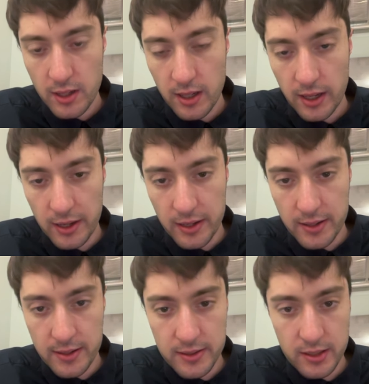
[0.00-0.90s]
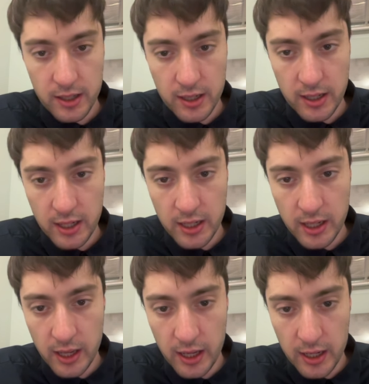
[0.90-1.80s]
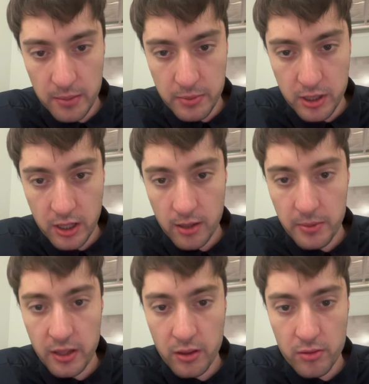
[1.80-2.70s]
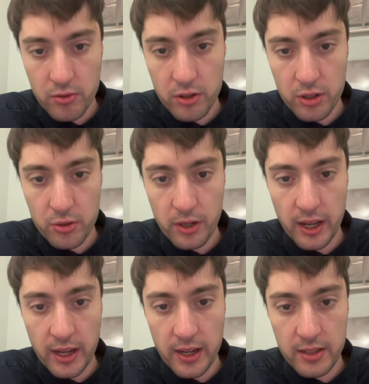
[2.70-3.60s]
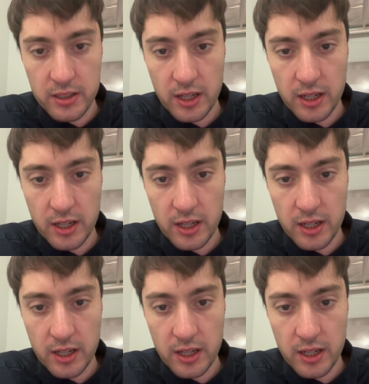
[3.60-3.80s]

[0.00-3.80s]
And I am coming through and